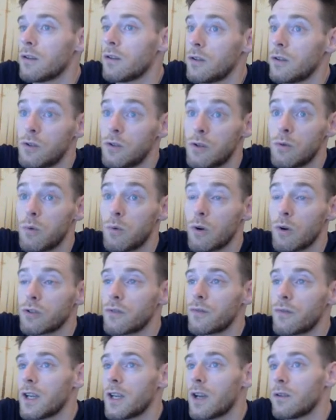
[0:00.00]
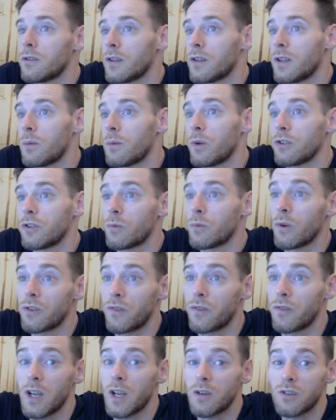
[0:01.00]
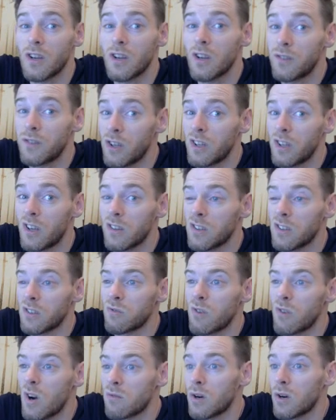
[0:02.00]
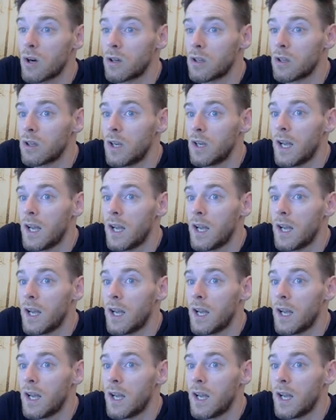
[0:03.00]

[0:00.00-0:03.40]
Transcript: you do watch the videos, and then once you watch the videos, you know if you get the answers right or wrong.